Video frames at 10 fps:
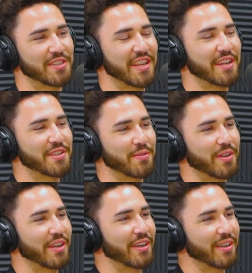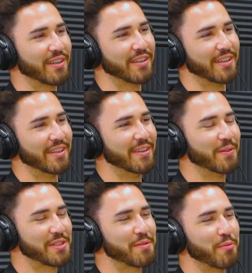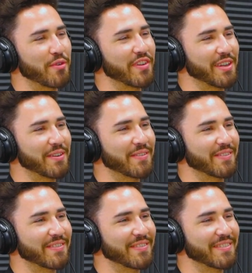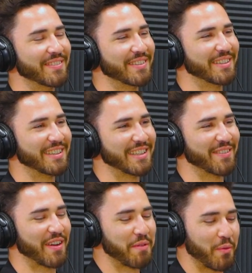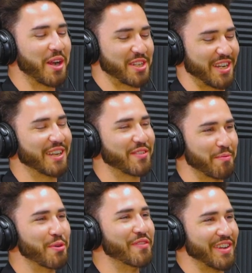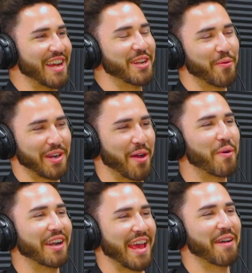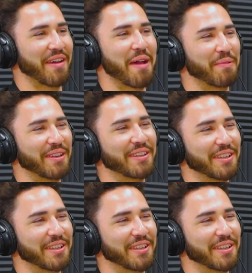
What's the history here? What's the movie? If I've been watching enough of the movie, I know what I want to have happen.